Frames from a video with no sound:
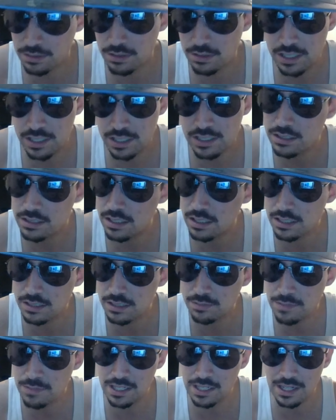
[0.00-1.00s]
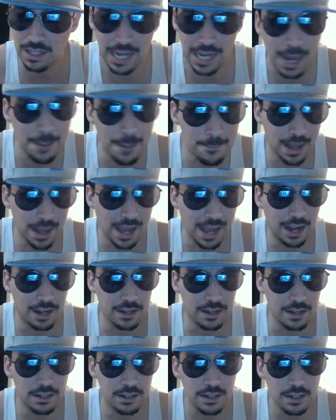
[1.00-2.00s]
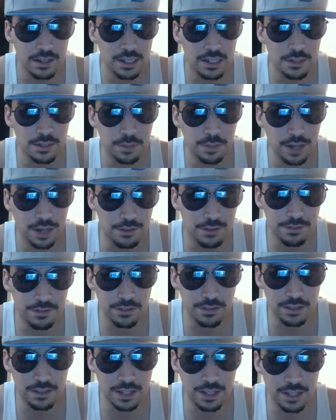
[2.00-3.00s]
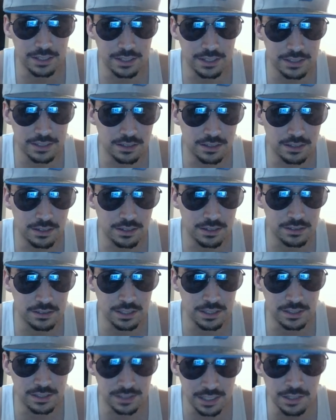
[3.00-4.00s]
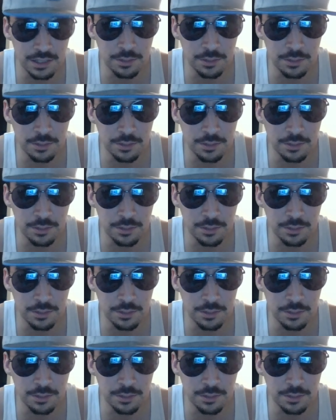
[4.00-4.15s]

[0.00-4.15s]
he's making a comeback, but I feel like it's Neil